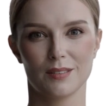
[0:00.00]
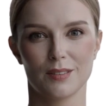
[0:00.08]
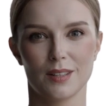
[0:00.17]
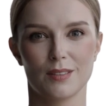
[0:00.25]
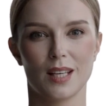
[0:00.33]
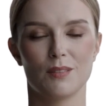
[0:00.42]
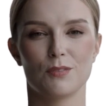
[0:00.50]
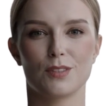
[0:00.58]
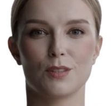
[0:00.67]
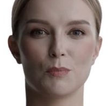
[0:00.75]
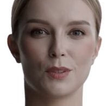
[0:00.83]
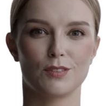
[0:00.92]
that allows
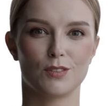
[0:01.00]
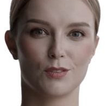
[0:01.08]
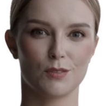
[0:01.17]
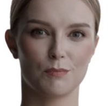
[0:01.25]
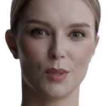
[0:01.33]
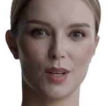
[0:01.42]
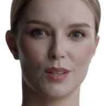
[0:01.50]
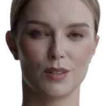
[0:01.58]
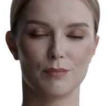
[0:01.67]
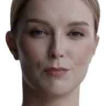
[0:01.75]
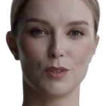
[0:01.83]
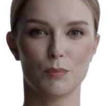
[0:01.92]
someone to use part
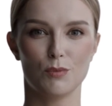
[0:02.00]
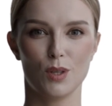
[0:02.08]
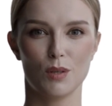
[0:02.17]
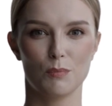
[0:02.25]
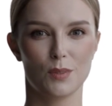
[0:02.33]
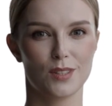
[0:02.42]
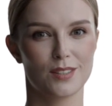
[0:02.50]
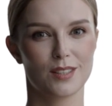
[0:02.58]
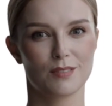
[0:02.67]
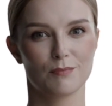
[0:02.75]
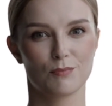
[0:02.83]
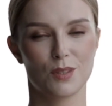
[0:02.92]
of your property
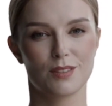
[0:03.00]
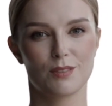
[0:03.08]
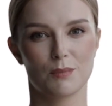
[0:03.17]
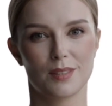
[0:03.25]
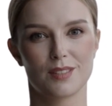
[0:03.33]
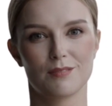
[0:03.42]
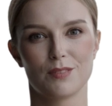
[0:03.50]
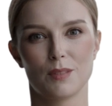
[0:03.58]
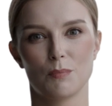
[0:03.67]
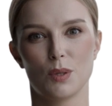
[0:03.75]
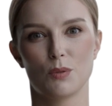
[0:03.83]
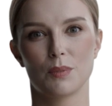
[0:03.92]
for a specific
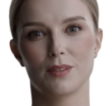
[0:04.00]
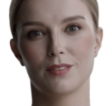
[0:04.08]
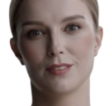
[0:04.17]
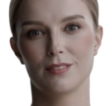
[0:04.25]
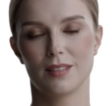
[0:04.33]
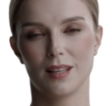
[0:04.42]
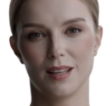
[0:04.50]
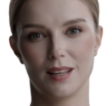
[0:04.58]
purpose,